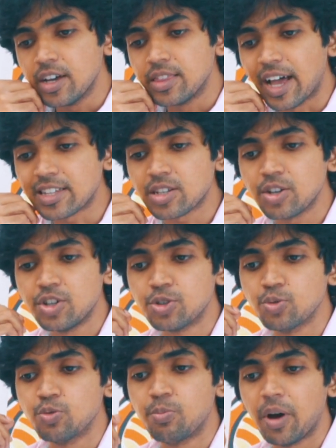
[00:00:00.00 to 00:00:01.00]
That's how you
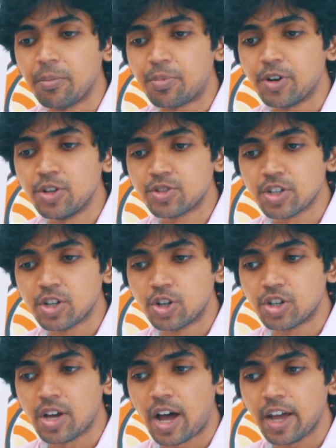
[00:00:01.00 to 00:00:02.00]
do, by producing
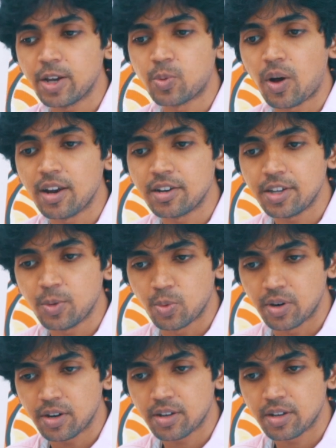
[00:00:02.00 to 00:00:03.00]
good high quality
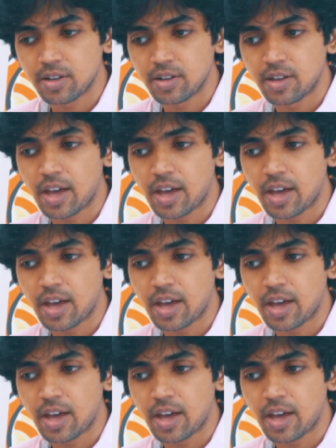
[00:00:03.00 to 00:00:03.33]
work